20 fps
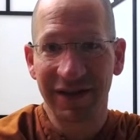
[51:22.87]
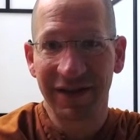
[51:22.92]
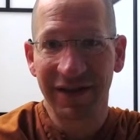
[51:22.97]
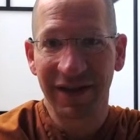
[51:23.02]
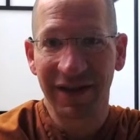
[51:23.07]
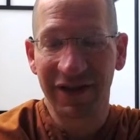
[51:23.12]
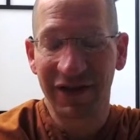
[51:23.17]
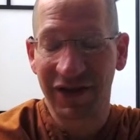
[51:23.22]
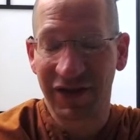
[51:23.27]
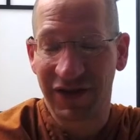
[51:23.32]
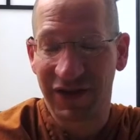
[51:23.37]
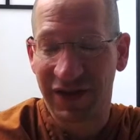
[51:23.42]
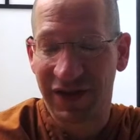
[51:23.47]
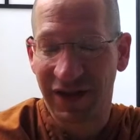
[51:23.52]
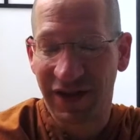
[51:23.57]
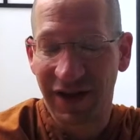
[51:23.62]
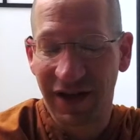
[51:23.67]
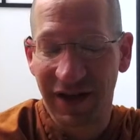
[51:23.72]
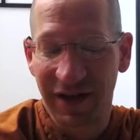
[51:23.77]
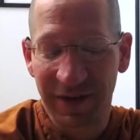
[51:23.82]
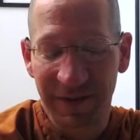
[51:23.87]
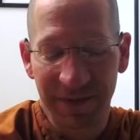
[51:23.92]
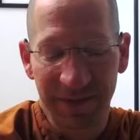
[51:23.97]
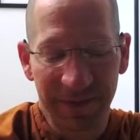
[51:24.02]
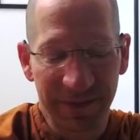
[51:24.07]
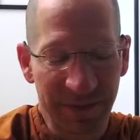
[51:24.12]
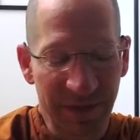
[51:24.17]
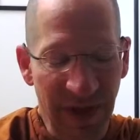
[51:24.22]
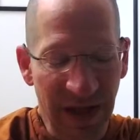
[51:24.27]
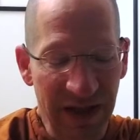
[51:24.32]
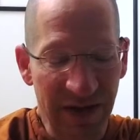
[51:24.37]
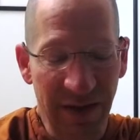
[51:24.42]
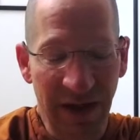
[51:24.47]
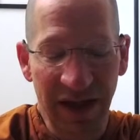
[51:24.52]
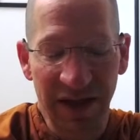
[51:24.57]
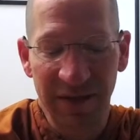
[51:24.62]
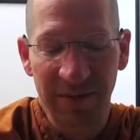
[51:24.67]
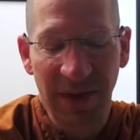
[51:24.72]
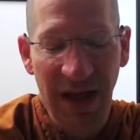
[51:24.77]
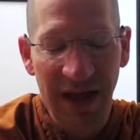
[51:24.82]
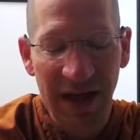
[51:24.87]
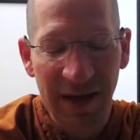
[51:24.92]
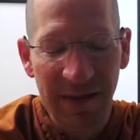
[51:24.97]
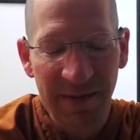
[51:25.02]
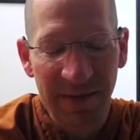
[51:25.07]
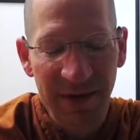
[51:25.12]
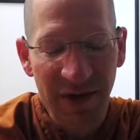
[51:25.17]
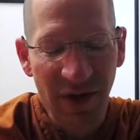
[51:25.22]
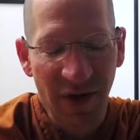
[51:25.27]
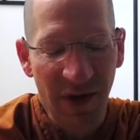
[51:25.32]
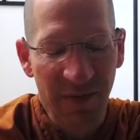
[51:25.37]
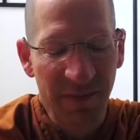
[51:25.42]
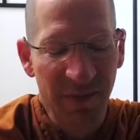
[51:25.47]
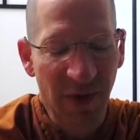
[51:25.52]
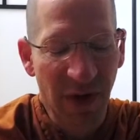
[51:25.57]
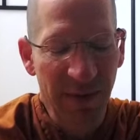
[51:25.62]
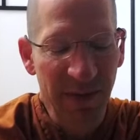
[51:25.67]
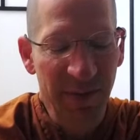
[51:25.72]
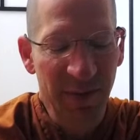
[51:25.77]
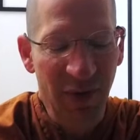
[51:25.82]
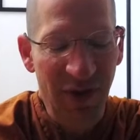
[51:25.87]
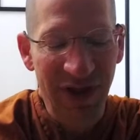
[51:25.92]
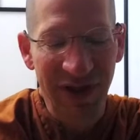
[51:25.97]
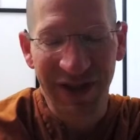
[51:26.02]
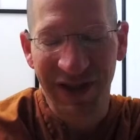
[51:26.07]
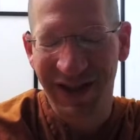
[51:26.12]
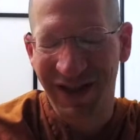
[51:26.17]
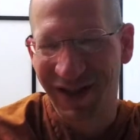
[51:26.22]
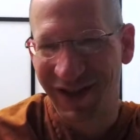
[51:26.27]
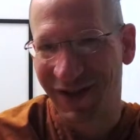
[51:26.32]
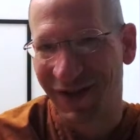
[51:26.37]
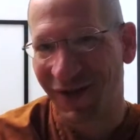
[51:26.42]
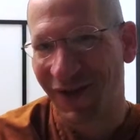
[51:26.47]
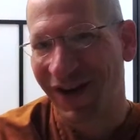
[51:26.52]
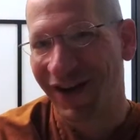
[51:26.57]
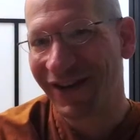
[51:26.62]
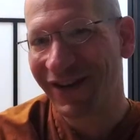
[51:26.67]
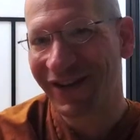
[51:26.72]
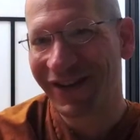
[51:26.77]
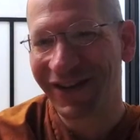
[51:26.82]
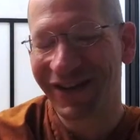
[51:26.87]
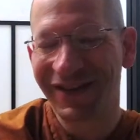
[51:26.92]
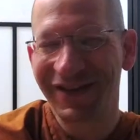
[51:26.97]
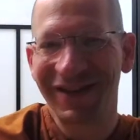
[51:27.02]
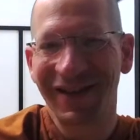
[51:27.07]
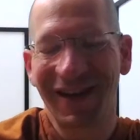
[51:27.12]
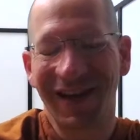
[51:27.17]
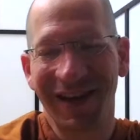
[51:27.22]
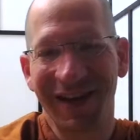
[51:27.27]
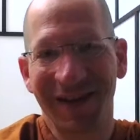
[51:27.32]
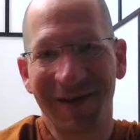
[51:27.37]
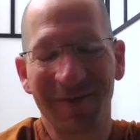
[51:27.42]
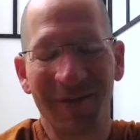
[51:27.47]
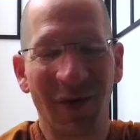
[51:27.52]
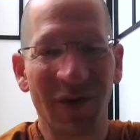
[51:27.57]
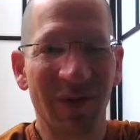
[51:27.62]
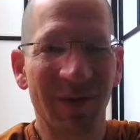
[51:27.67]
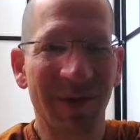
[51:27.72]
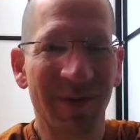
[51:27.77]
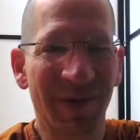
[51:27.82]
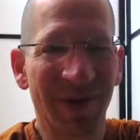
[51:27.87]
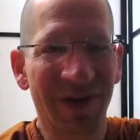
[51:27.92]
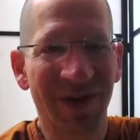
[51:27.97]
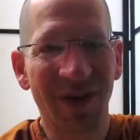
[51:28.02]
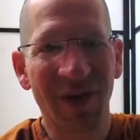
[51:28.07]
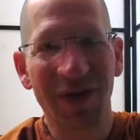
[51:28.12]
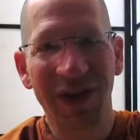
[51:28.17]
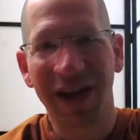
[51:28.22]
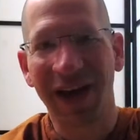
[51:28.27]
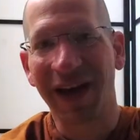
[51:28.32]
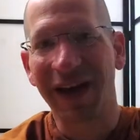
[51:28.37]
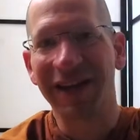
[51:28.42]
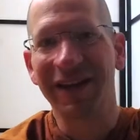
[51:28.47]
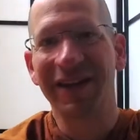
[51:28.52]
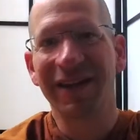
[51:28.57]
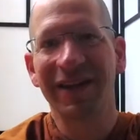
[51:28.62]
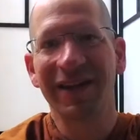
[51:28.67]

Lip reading: It's just, and I'm probably preaching to the choir here, as I think most people know that.